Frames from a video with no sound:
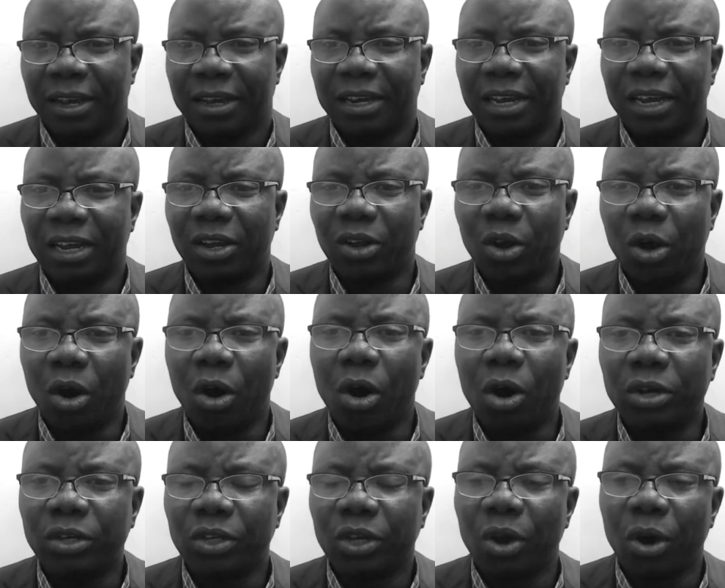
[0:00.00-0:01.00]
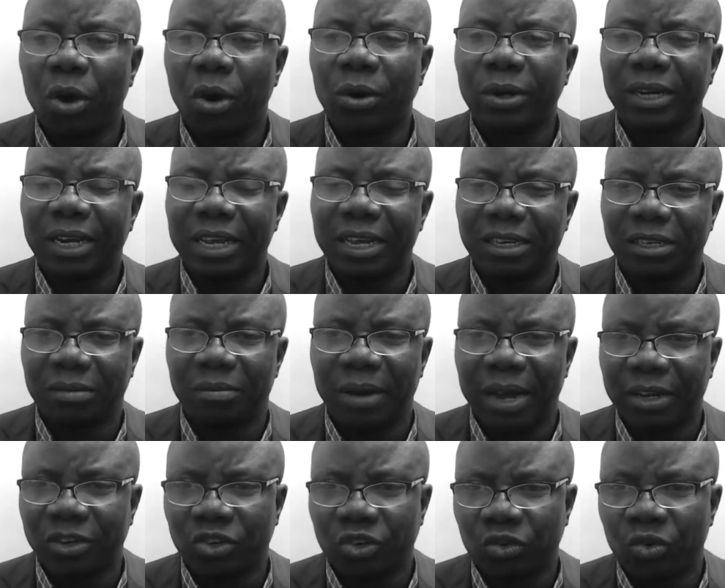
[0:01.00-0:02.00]
The Lord God is
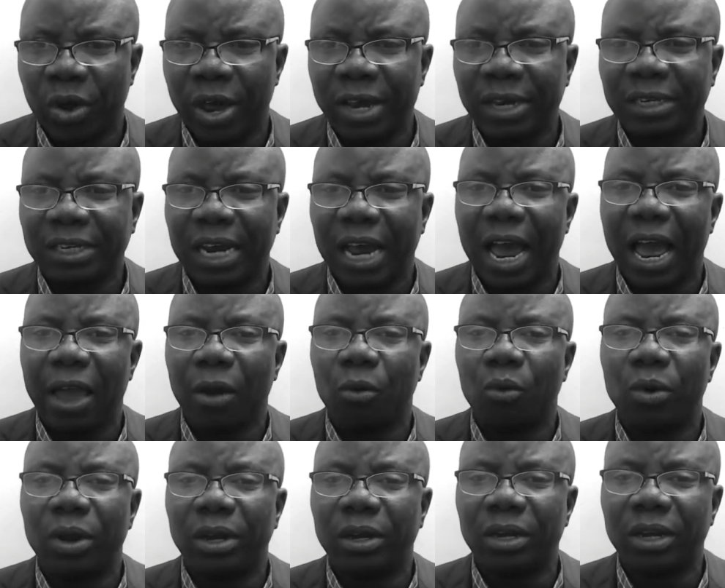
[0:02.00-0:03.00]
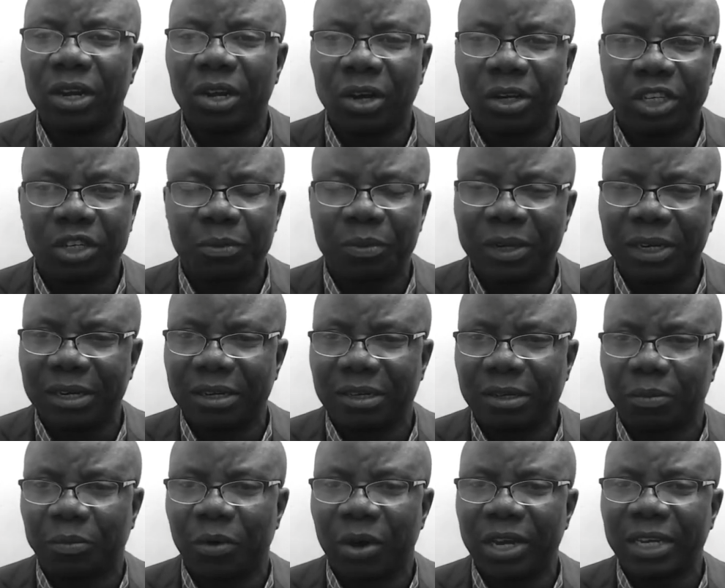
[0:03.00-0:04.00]
my strength. I will not be
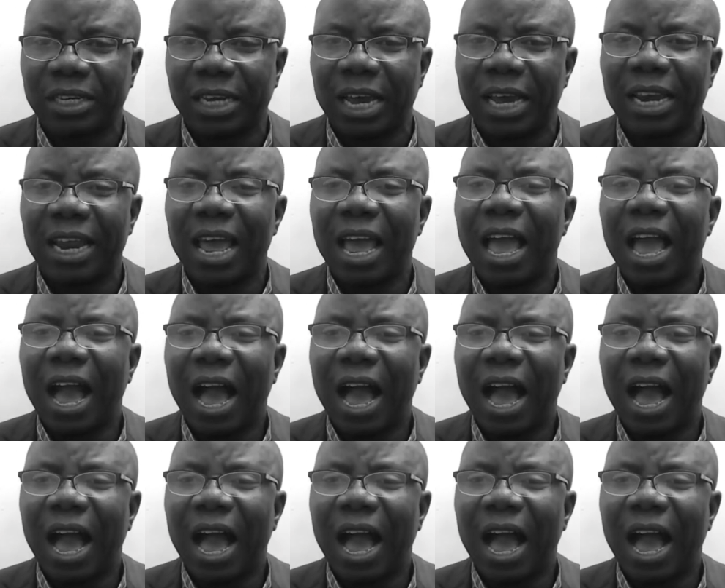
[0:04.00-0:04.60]
disappointed.